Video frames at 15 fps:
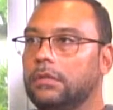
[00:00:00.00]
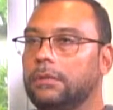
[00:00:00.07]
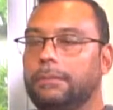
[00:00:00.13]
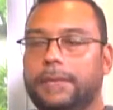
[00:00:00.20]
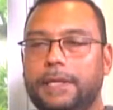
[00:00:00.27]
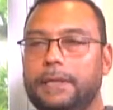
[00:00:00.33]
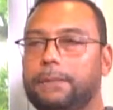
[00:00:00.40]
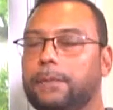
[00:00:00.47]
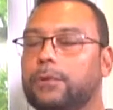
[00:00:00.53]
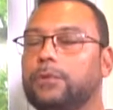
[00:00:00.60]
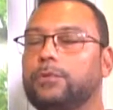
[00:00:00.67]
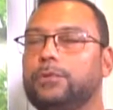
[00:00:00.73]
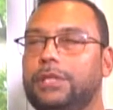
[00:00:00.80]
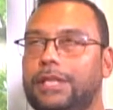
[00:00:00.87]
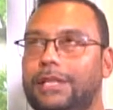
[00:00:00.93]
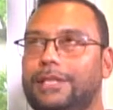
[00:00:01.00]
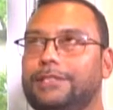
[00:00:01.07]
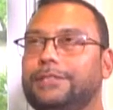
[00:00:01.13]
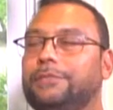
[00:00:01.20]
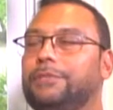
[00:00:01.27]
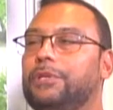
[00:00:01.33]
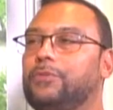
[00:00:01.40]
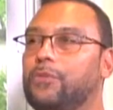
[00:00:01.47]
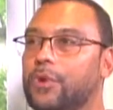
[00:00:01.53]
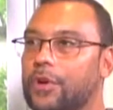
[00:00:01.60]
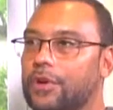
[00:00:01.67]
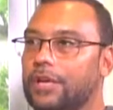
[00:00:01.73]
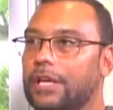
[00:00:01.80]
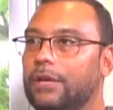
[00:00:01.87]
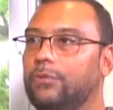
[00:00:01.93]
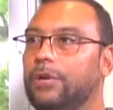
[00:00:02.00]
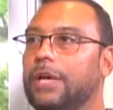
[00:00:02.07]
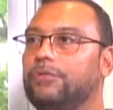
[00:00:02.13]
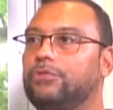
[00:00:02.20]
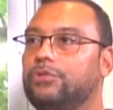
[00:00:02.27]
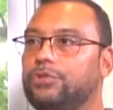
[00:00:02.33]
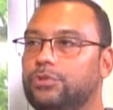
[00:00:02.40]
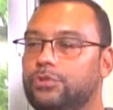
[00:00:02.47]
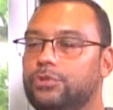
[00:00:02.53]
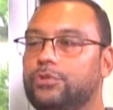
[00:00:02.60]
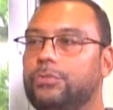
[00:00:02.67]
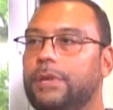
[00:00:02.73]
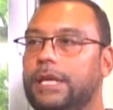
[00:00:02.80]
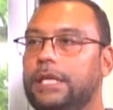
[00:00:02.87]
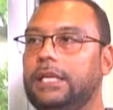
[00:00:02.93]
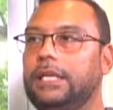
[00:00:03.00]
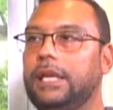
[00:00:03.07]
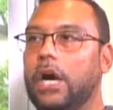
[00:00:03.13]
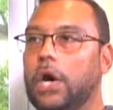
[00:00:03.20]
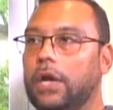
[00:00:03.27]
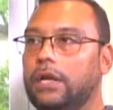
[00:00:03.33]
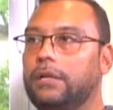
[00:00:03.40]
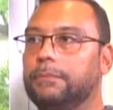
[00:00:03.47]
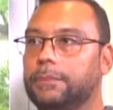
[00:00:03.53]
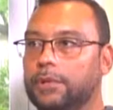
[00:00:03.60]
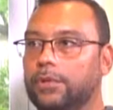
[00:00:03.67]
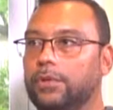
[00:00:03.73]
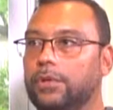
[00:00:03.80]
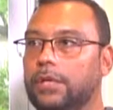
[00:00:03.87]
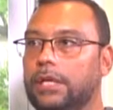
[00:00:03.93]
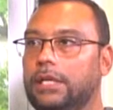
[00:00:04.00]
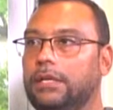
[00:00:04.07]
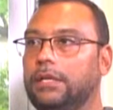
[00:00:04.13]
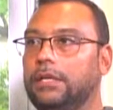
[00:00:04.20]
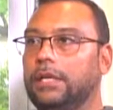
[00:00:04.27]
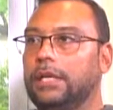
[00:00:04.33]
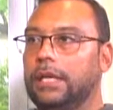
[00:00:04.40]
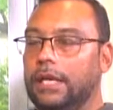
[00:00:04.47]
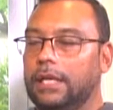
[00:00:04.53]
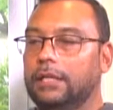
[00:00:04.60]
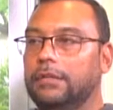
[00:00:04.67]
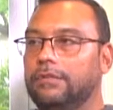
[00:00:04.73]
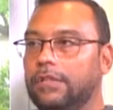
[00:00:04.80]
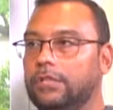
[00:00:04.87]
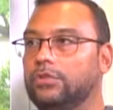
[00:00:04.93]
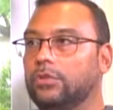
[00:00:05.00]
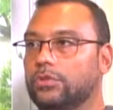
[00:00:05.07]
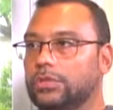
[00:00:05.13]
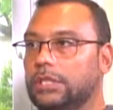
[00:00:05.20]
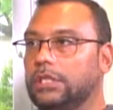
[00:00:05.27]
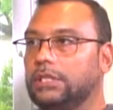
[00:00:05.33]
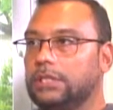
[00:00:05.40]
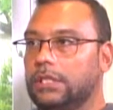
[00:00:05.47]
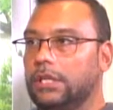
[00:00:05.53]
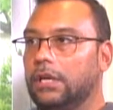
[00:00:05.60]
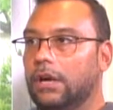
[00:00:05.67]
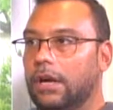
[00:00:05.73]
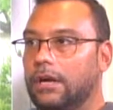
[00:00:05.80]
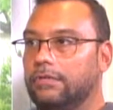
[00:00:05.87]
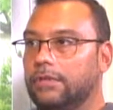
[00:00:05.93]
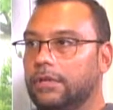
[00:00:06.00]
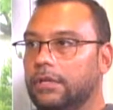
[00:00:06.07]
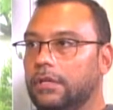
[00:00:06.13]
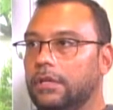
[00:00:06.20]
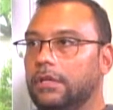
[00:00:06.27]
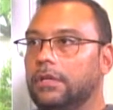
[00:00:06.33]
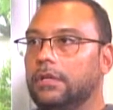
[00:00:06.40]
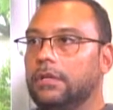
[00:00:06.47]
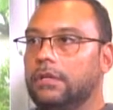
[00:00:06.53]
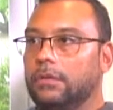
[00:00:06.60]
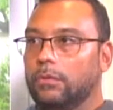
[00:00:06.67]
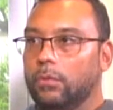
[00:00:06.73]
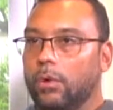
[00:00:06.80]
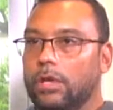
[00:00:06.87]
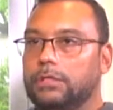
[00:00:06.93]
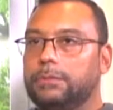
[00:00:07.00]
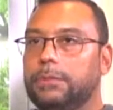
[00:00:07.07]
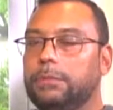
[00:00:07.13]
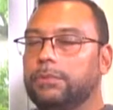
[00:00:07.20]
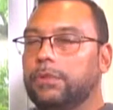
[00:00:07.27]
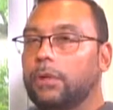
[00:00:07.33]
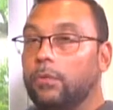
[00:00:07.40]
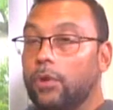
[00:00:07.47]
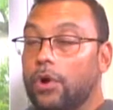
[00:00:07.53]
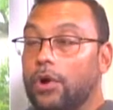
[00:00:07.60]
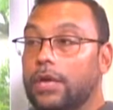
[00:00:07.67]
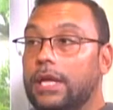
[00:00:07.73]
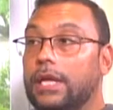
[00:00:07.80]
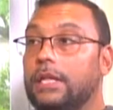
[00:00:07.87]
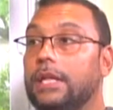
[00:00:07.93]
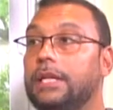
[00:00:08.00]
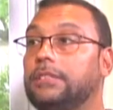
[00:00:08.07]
Okay. People need to be working. We have too many unemployed individuals in the city of Hartford. Okay. Once people are working, they